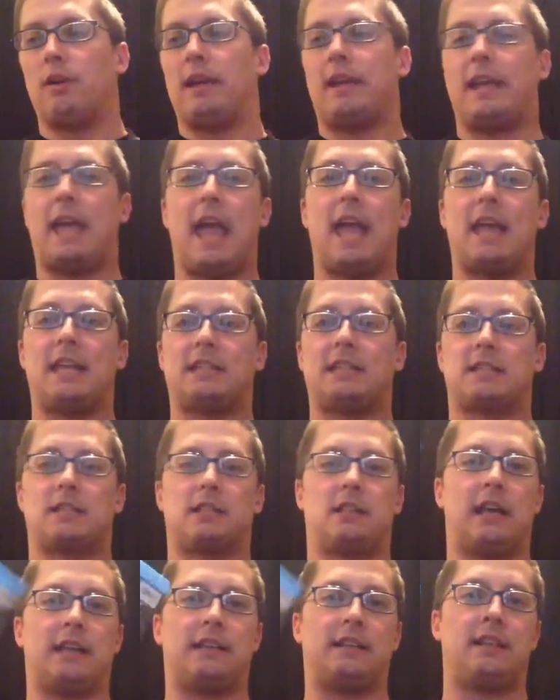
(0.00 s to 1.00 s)
a case
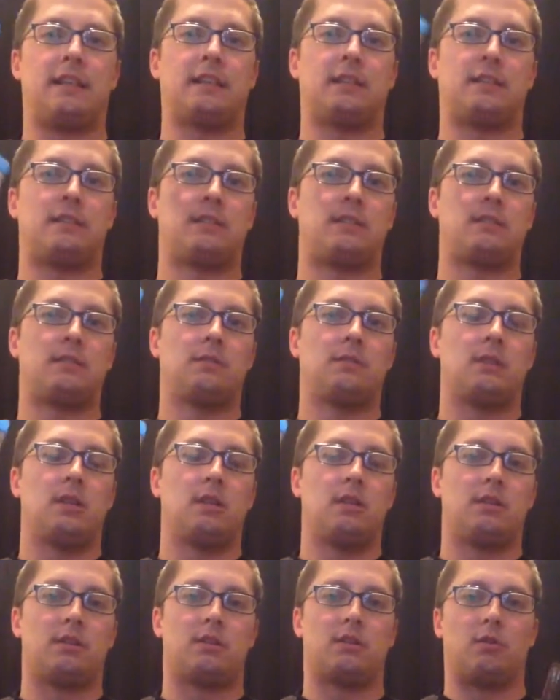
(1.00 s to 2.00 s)
like this.
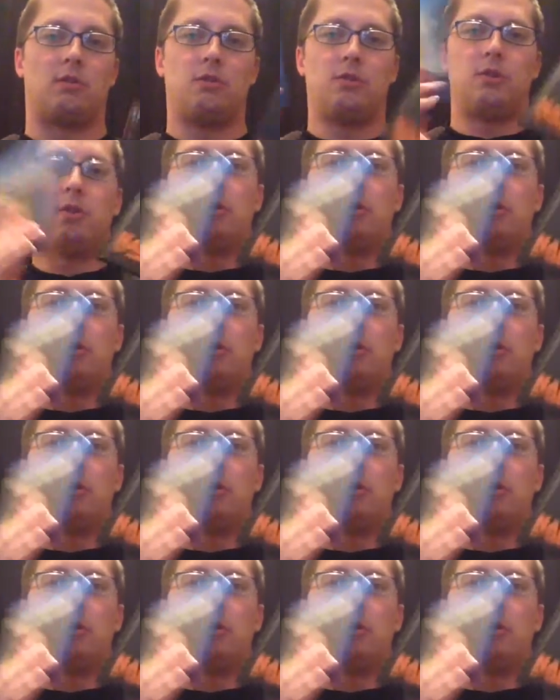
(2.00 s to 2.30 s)
So you do